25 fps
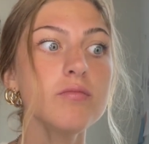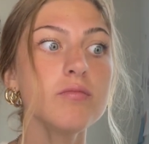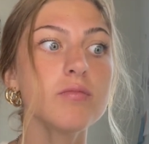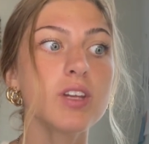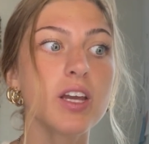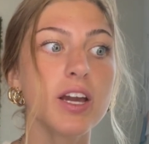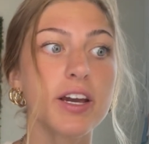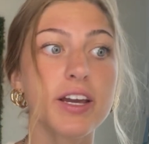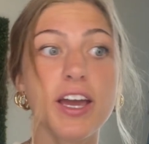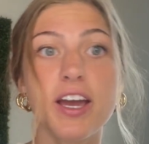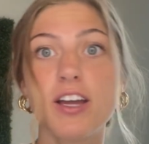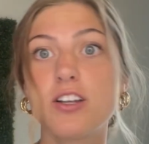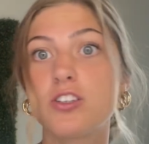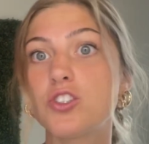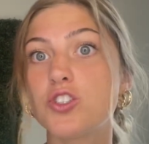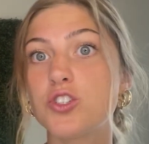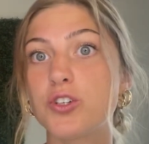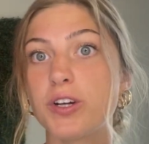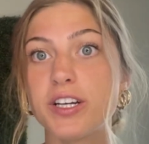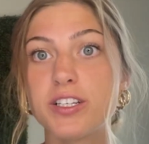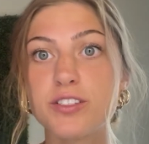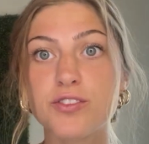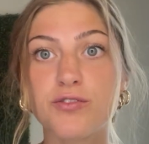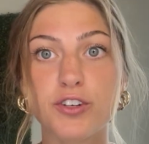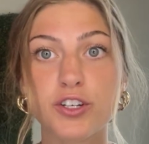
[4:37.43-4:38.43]
Again,
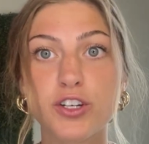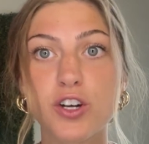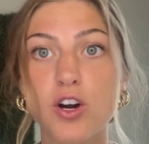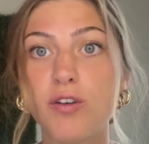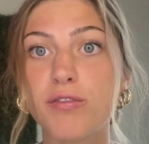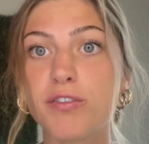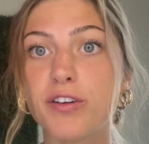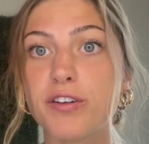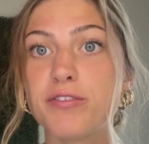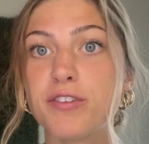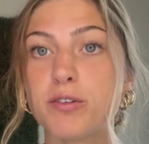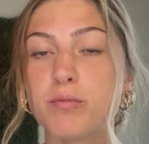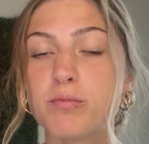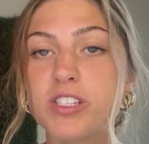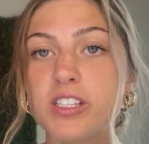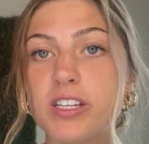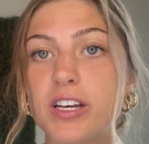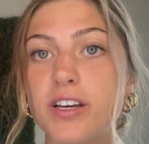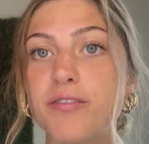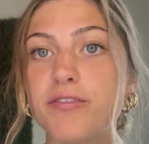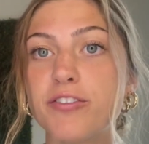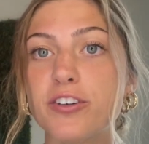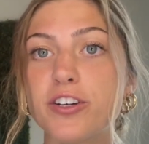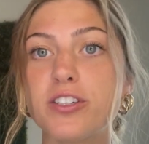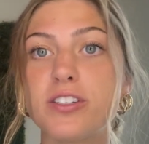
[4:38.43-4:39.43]
transferred over from
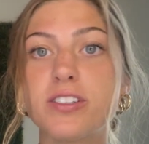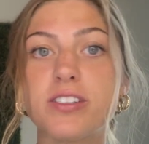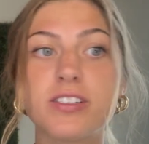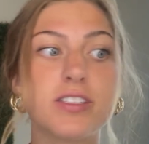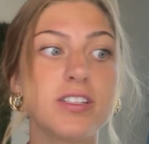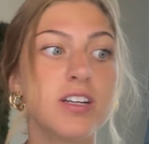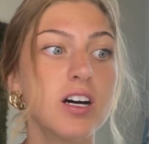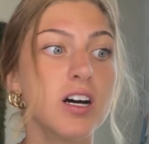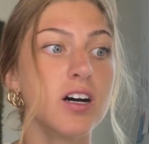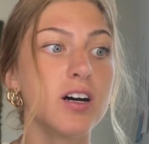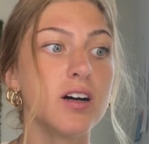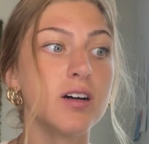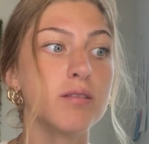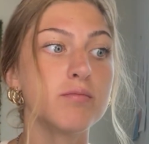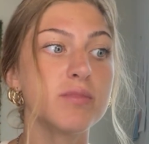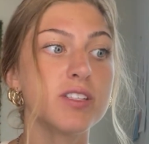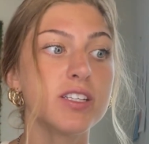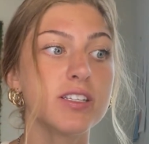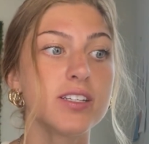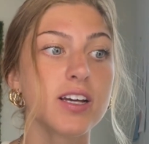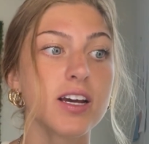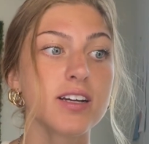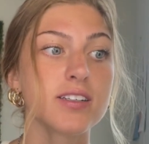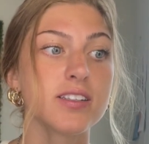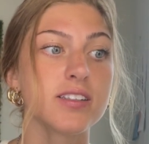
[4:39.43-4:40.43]
Stanford to
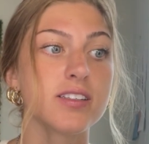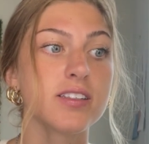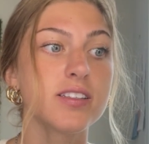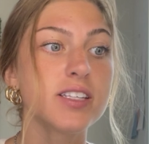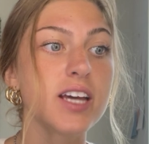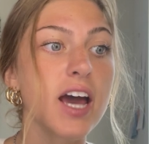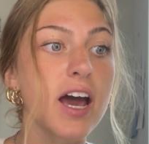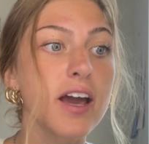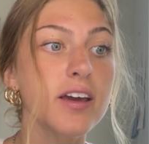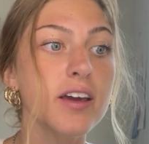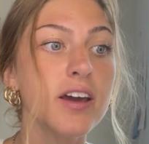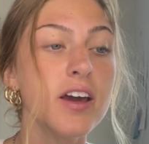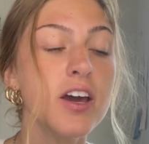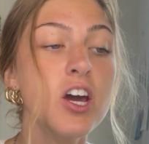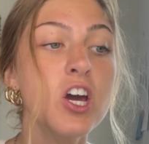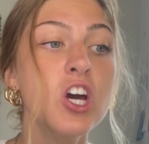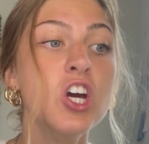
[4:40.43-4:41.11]
Texas Tech.